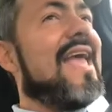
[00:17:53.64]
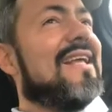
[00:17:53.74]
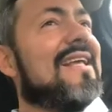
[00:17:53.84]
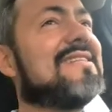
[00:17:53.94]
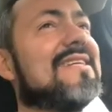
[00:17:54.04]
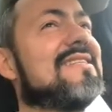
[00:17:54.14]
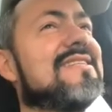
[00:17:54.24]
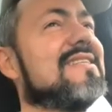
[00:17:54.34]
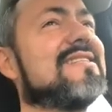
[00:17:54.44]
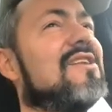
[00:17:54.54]

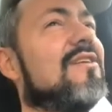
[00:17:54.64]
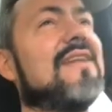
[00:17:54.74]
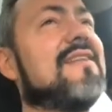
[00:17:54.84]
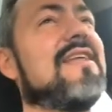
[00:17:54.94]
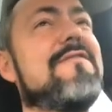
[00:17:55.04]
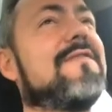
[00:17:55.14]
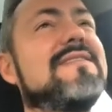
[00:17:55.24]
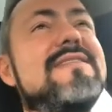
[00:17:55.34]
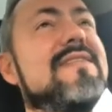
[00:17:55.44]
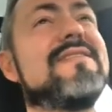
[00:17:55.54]
it's not that
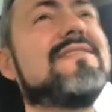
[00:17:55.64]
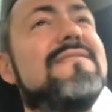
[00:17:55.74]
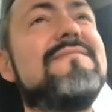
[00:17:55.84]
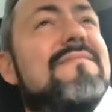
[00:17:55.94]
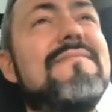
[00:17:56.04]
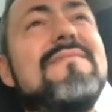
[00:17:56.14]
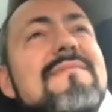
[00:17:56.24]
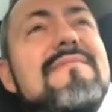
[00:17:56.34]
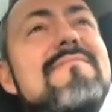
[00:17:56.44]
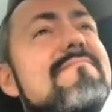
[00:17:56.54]
differences
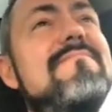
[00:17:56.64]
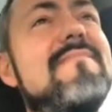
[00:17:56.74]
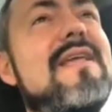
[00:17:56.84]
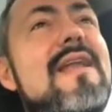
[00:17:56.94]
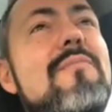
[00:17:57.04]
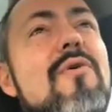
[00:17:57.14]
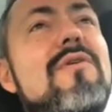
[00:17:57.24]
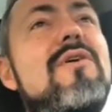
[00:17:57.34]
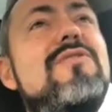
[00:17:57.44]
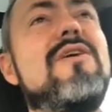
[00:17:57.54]
anymore,
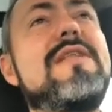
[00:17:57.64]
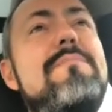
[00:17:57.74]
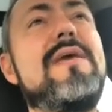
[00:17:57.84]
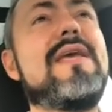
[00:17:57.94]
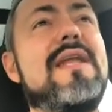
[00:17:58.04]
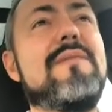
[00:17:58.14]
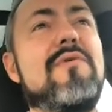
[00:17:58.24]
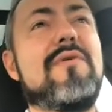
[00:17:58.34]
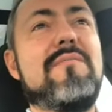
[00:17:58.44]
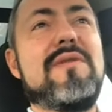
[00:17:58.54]
not that big
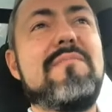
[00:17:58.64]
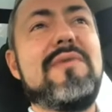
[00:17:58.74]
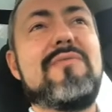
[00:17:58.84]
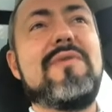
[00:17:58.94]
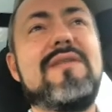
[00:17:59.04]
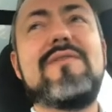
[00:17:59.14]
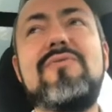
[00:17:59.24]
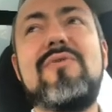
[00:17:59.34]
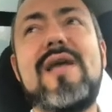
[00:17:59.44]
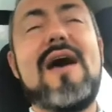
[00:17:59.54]
anymore between the
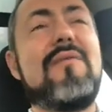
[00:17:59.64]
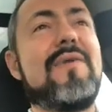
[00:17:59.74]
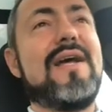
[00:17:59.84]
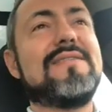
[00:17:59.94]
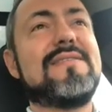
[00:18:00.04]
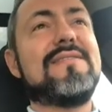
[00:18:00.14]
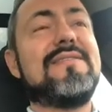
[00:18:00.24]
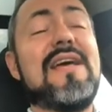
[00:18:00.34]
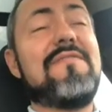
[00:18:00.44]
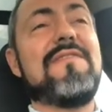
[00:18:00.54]
two car brands,
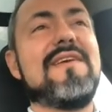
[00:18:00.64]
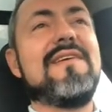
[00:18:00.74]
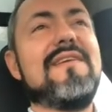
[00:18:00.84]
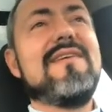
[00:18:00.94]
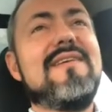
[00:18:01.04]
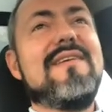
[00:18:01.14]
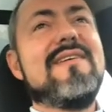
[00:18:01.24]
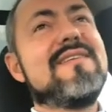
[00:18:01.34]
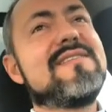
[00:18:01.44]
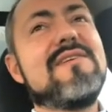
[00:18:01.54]
definitely.
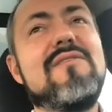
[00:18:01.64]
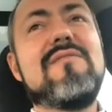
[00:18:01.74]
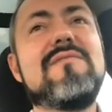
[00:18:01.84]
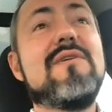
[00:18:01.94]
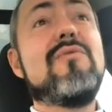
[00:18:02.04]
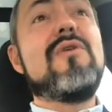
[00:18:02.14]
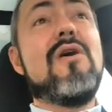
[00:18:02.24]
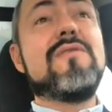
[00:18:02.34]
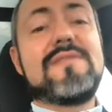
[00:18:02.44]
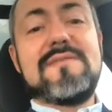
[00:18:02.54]
So who
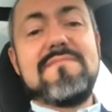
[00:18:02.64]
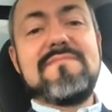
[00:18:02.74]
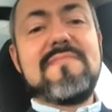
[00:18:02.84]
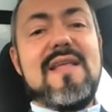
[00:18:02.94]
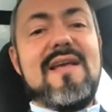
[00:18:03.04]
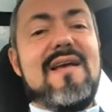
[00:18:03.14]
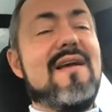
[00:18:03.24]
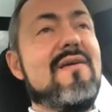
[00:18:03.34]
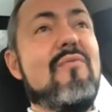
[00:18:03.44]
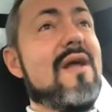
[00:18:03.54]
knows? One